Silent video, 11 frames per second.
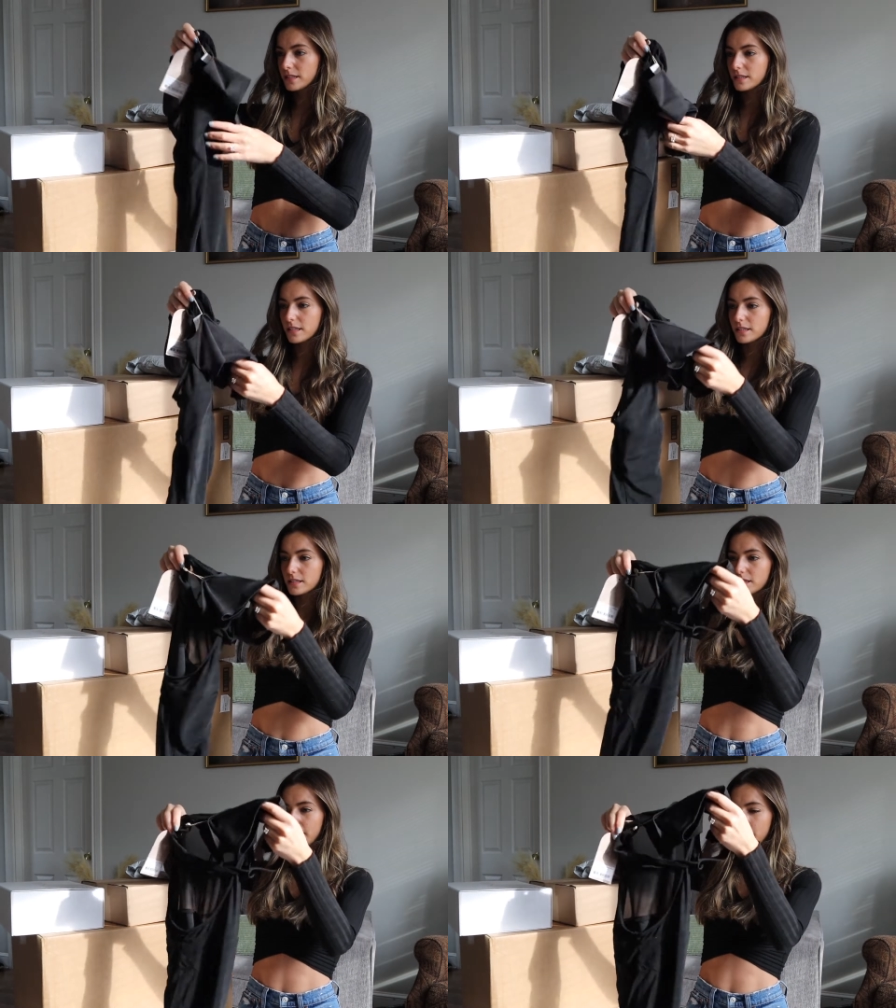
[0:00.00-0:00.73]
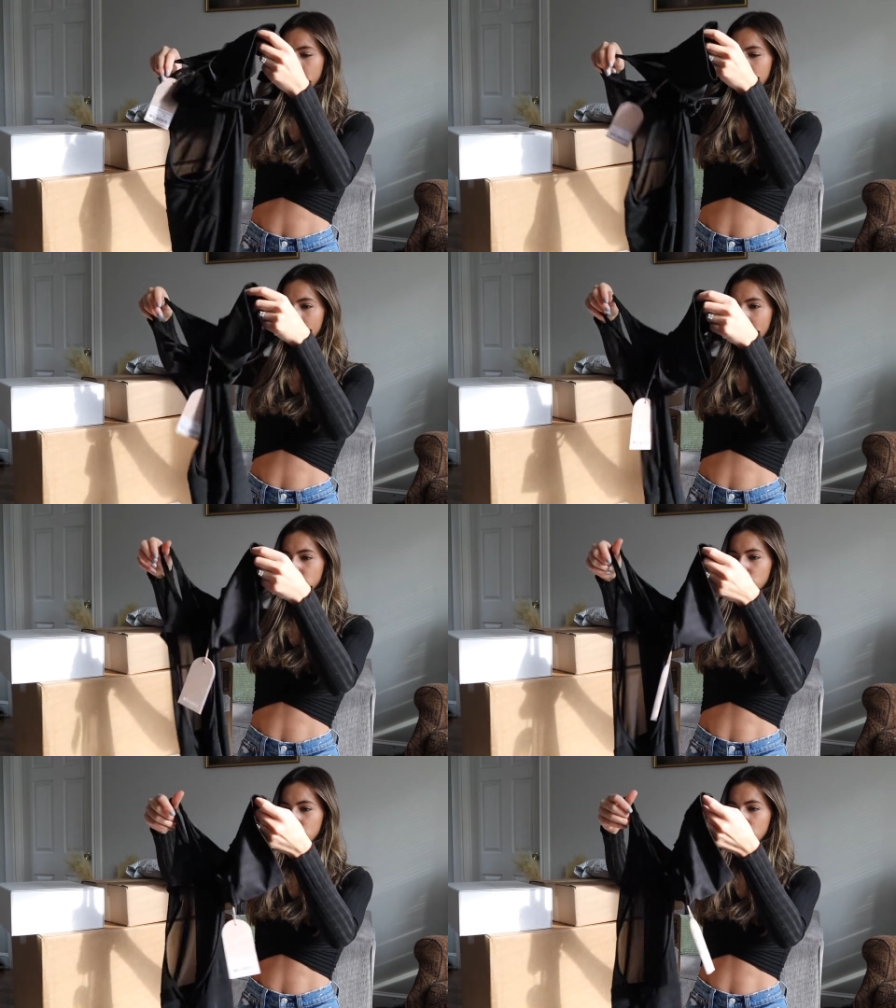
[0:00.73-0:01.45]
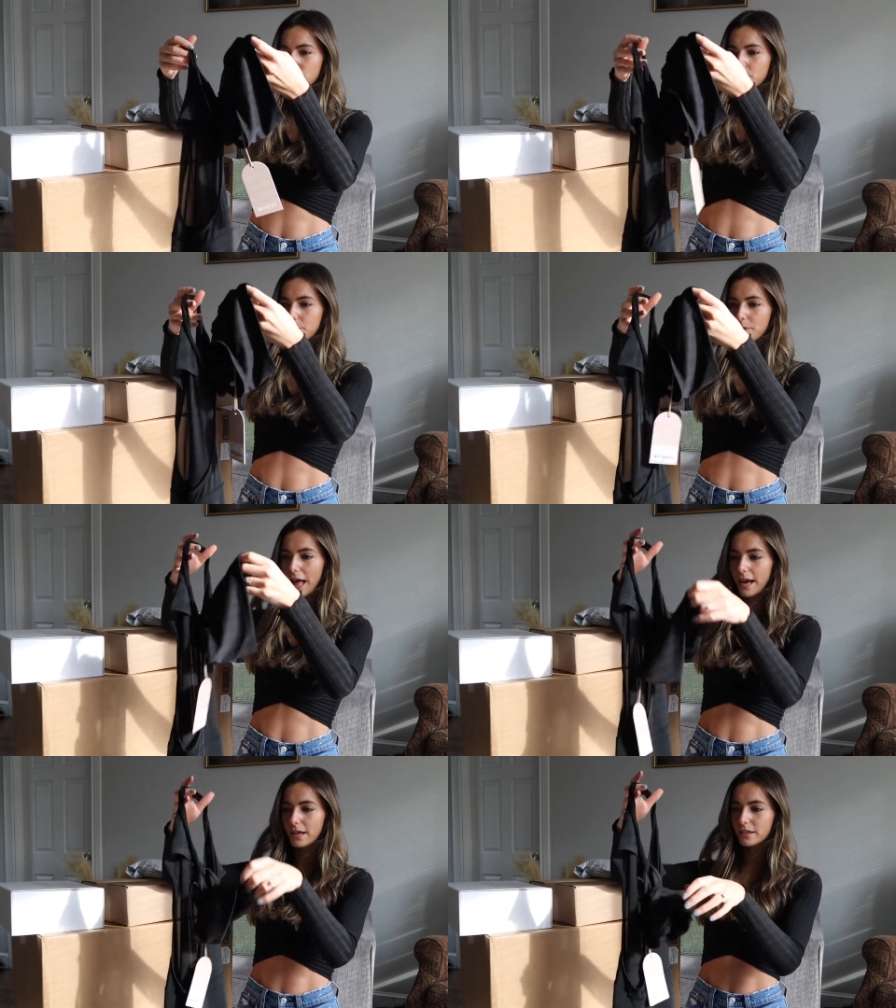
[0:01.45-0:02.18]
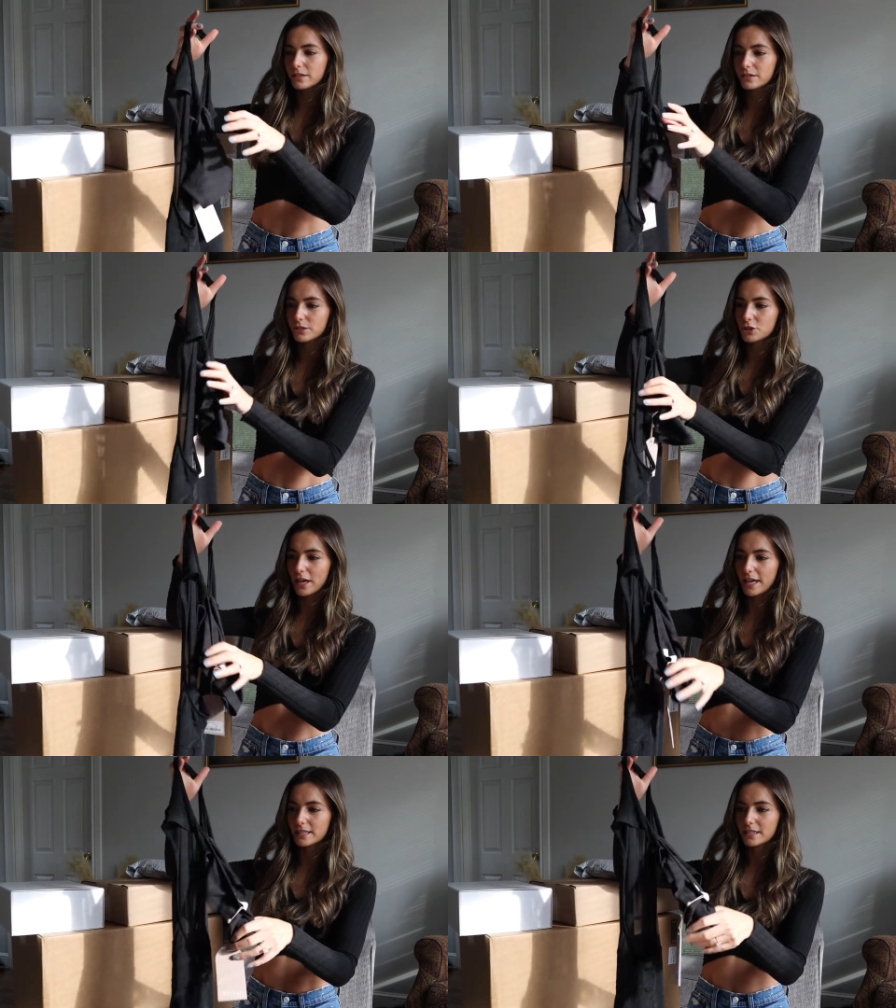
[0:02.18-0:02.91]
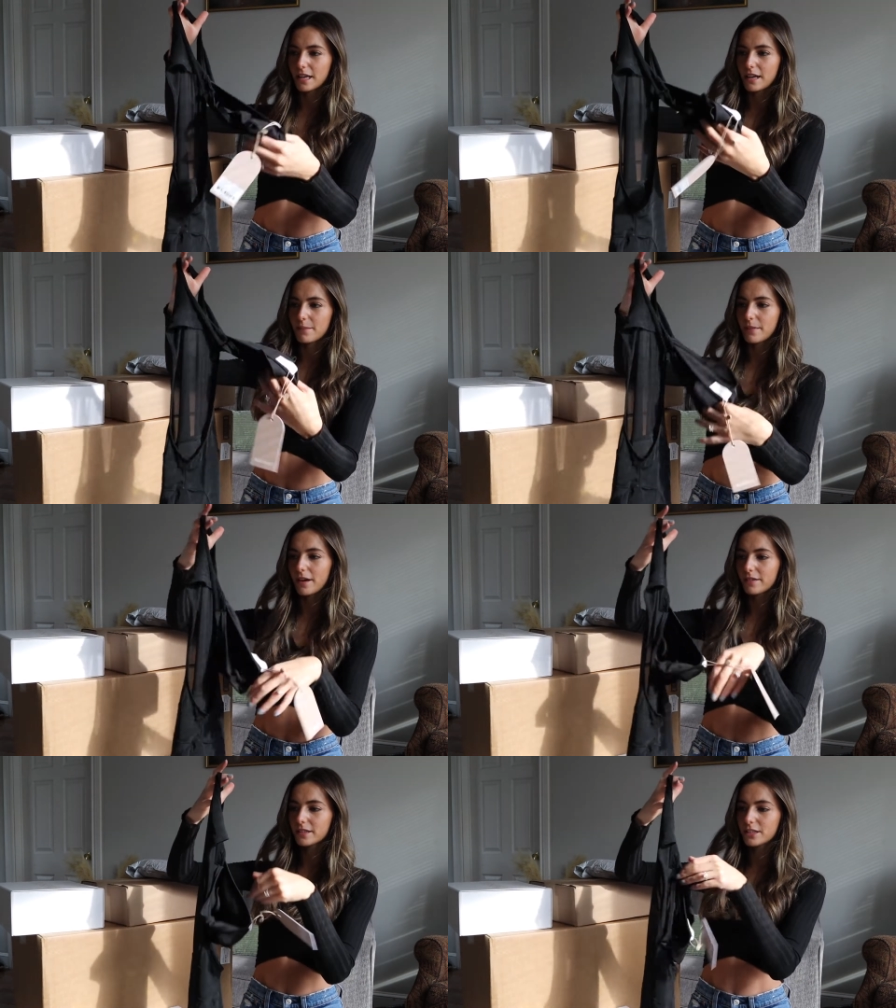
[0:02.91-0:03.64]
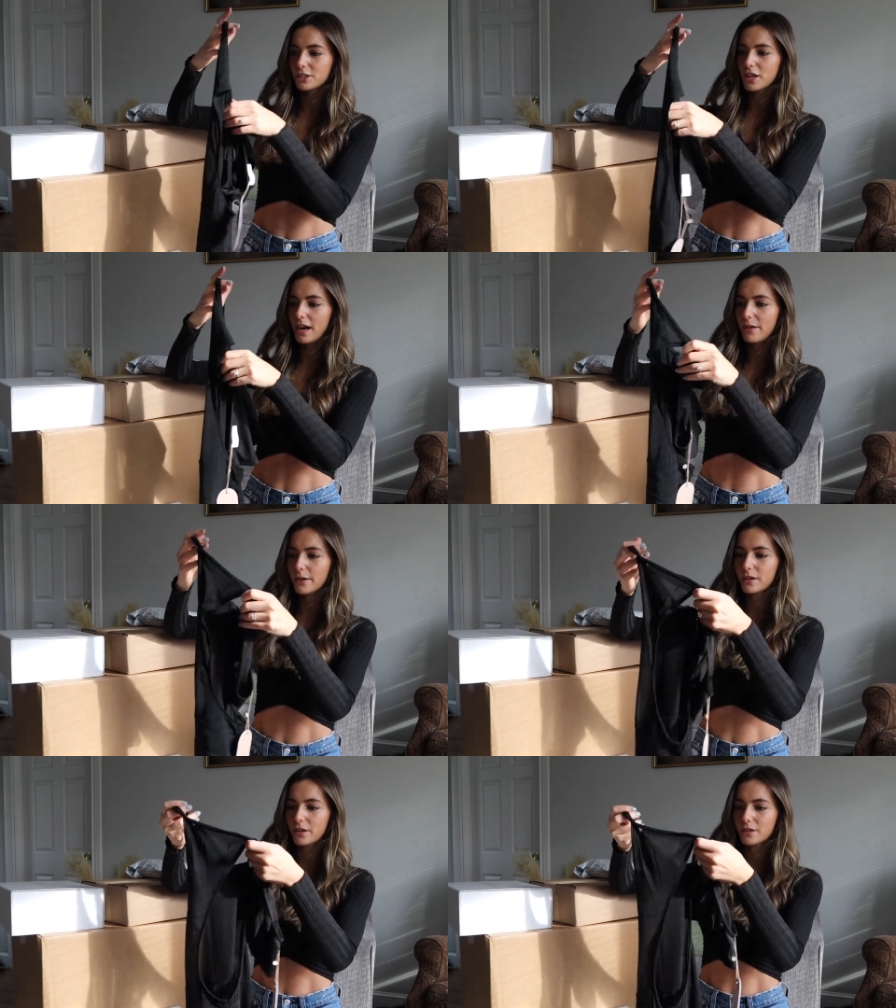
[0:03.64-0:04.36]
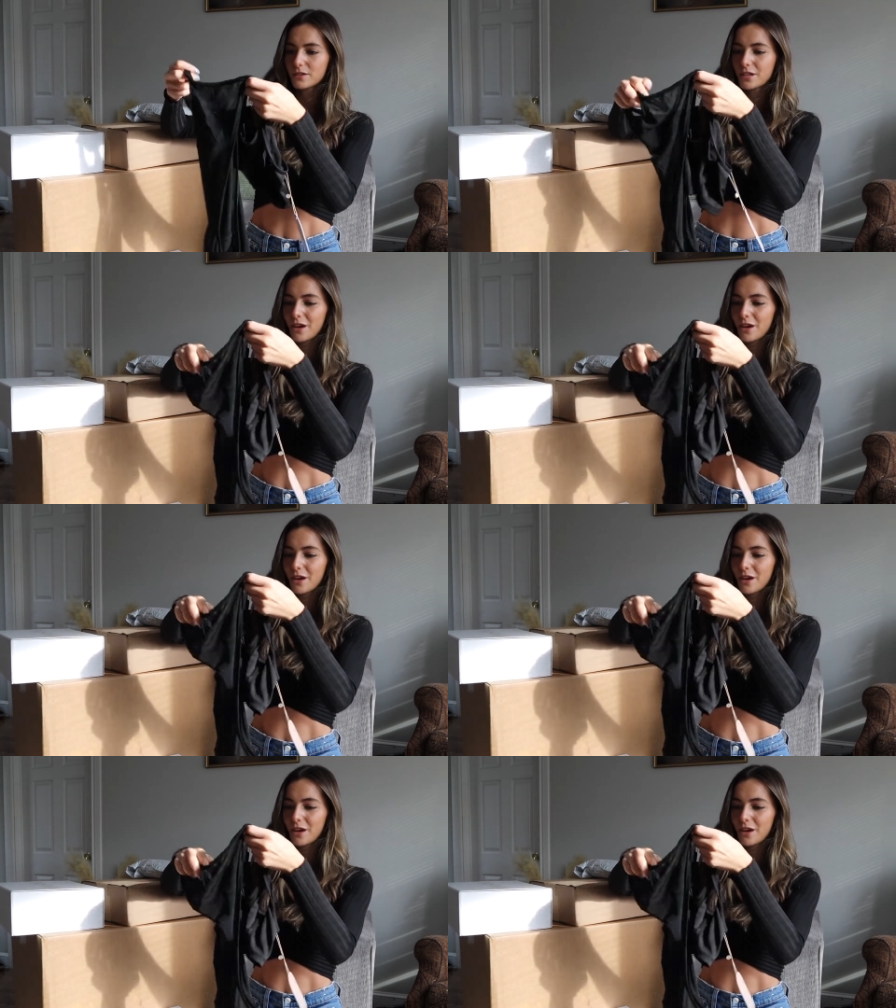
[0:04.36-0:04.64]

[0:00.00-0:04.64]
is this like mesh black dress that I'm not really sure how it goes,